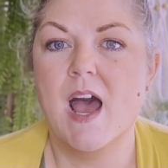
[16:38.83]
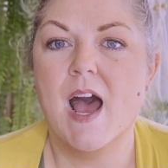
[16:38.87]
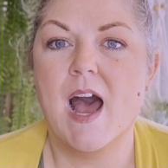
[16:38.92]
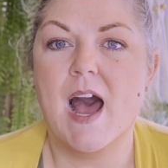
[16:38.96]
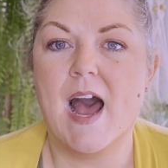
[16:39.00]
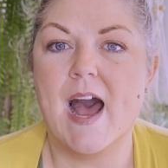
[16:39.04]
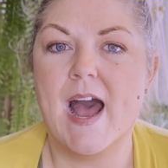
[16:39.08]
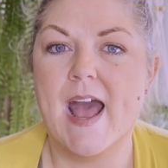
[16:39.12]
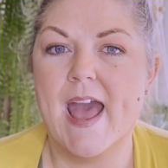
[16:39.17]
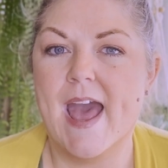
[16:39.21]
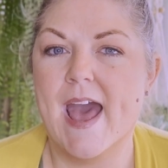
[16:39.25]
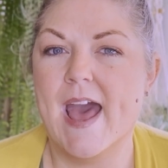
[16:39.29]

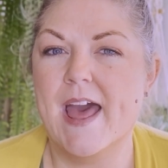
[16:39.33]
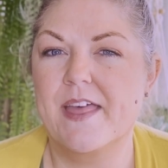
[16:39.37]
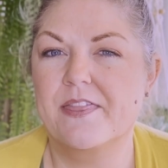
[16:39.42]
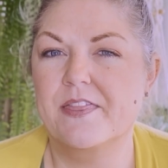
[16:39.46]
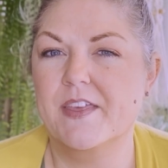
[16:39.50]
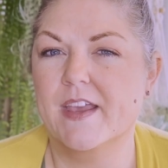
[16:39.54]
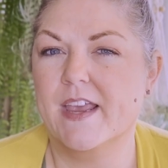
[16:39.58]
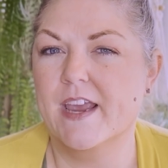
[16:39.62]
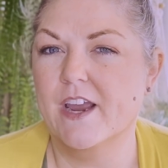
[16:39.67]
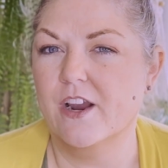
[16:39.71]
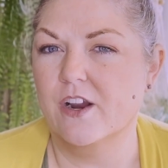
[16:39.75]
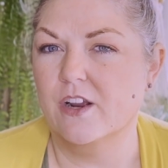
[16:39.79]
I had the
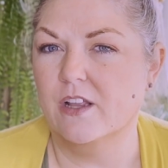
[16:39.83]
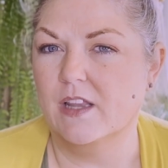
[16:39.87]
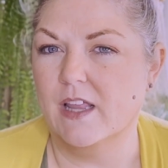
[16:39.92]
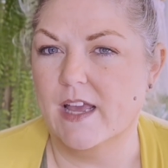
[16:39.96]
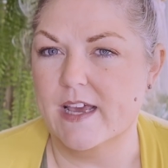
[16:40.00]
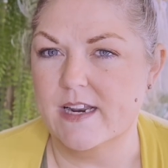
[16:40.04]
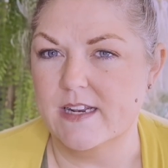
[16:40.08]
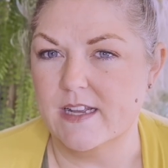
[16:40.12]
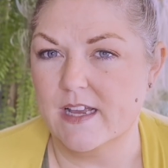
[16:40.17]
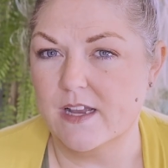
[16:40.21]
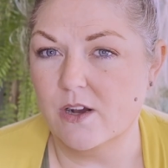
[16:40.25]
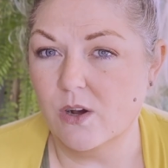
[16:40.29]

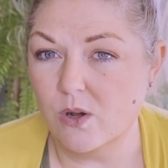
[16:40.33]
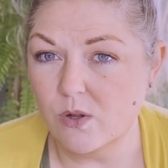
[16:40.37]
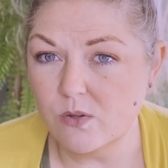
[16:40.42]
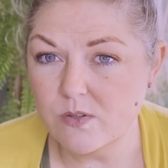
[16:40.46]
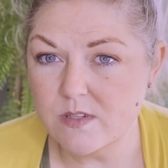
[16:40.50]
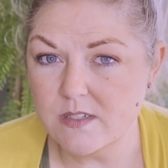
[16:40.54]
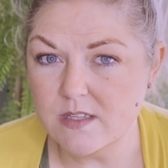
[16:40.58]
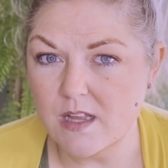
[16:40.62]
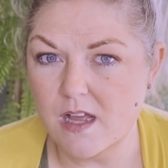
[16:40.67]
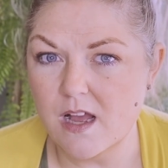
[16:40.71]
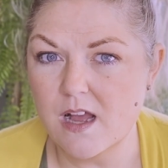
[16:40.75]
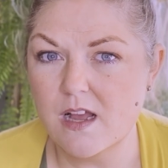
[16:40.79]
Carolina
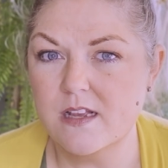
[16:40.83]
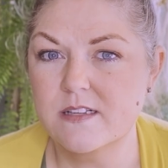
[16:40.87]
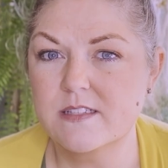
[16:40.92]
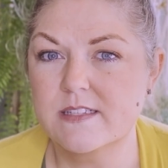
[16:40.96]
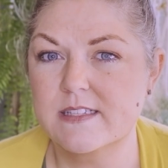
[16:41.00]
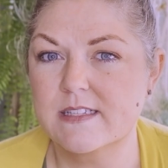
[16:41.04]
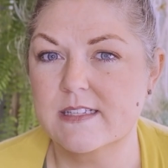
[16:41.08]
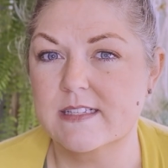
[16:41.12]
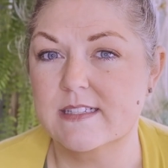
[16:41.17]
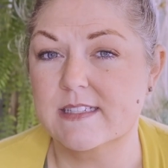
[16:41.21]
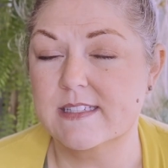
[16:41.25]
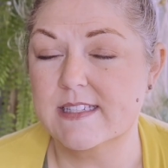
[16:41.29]
coleslaw
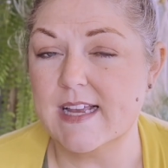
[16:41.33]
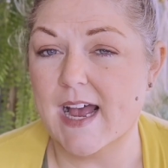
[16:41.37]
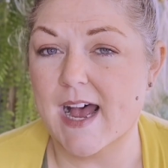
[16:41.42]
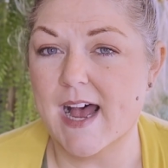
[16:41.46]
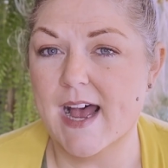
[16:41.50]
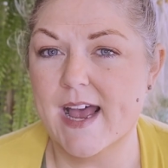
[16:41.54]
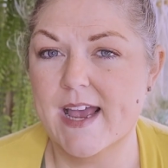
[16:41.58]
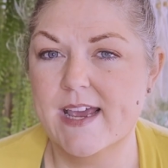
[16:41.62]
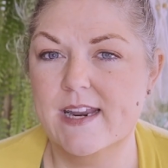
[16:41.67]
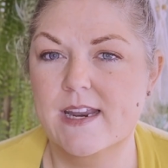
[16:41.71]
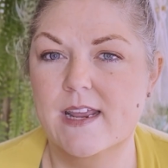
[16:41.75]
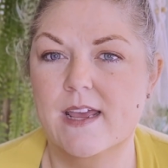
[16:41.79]
as a
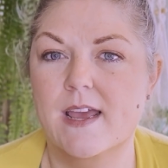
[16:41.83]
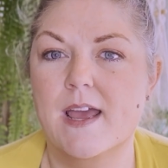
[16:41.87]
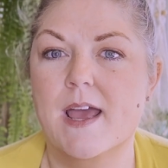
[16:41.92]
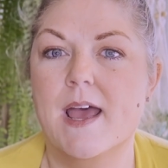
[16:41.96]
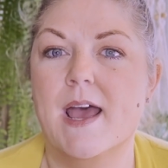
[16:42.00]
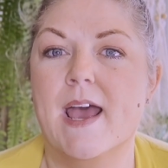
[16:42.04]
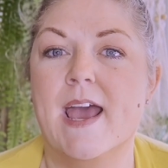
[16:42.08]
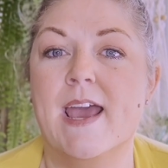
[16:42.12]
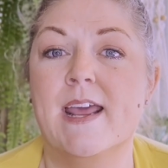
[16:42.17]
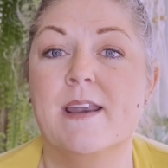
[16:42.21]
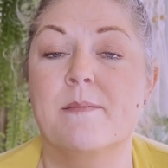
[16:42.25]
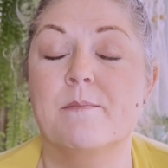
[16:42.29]
side,
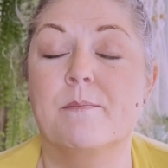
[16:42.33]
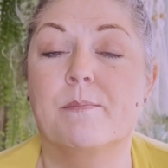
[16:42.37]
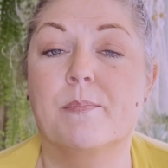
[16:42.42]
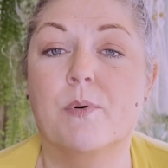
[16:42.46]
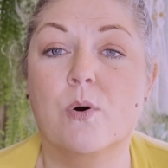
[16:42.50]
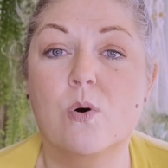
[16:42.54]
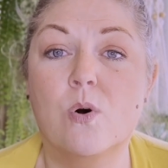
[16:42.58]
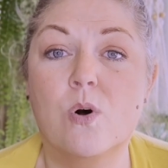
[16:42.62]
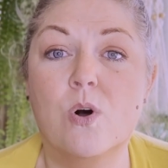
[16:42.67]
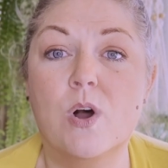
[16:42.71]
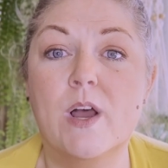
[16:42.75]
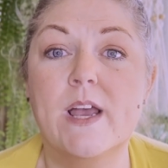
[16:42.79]
and
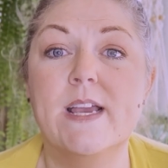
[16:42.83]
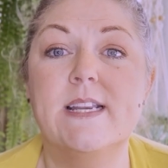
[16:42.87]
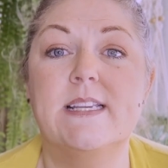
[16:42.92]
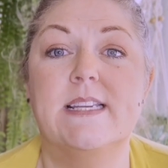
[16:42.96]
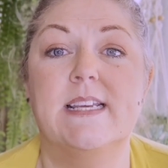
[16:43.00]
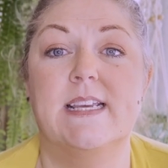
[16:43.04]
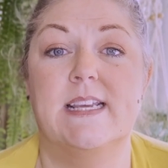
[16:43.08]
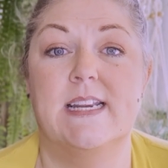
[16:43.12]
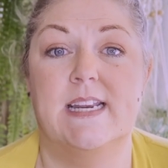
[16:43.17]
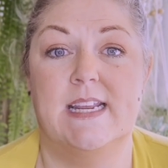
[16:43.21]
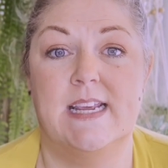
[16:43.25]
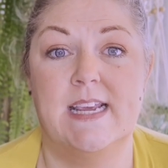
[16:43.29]
boy,
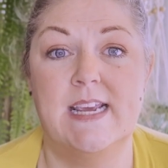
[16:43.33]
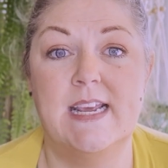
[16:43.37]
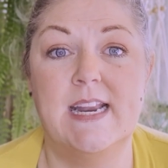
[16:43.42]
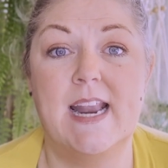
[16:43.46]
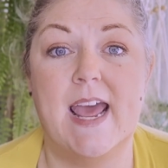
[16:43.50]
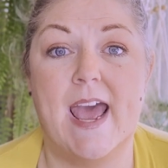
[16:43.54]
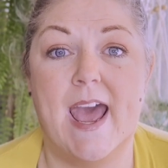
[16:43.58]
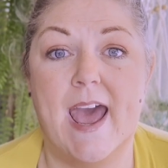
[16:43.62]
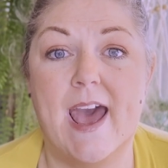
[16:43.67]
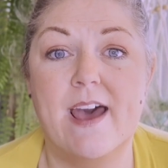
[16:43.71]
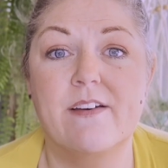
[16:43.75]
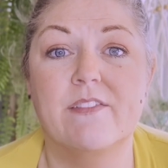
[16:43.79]
did it
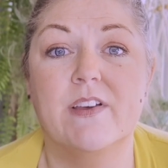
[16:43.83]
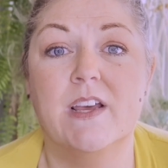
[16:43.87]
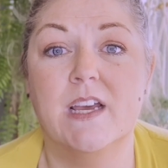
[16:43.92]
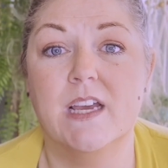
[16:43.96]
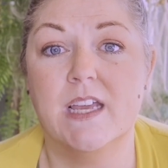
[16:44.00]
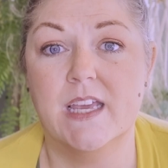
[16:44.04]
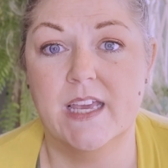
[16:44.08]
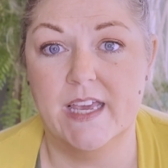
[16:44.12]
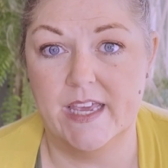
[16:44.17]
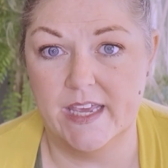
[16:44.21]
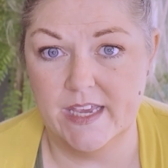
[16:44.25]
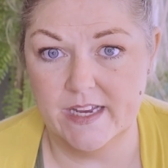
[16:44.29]
have a
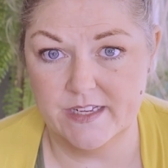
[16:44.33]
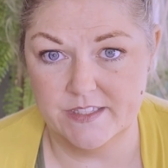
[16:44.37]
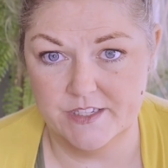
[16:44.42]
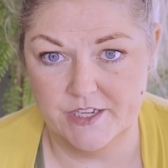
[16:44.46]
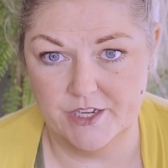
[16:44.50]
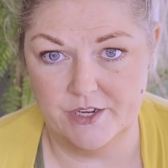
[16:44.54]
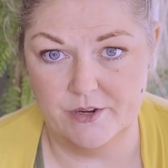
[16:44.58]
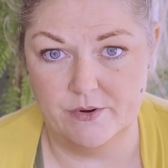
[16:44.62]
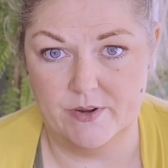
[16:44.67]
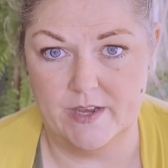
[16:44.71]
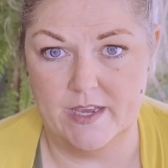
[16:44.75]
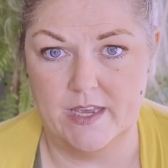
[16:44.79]
kick
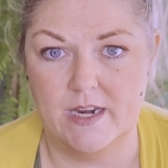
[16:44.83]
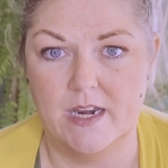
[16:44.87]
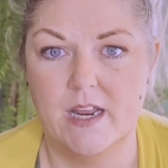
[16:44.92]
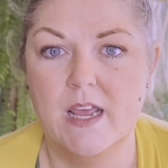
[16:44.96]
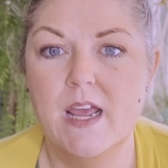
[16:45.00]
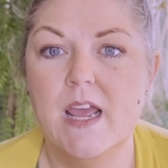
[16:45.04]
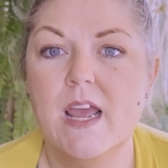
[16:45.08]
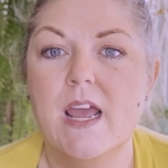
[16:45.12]
to it.